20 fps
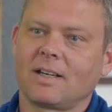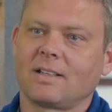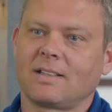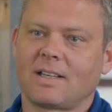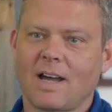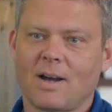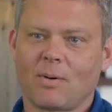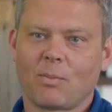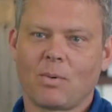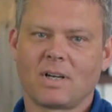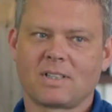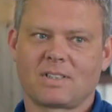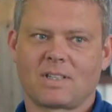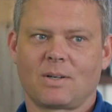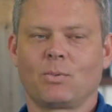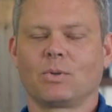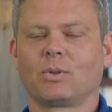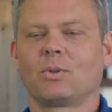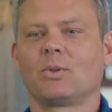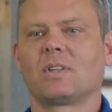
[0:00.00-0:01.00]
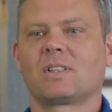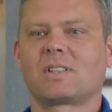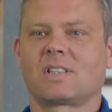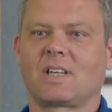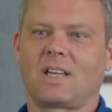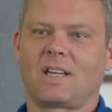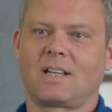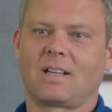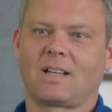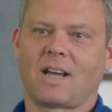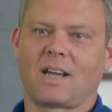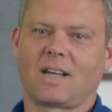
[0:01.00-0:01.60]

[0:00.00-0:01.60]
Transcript: And, uh, yeah, it was, and we'll do this again.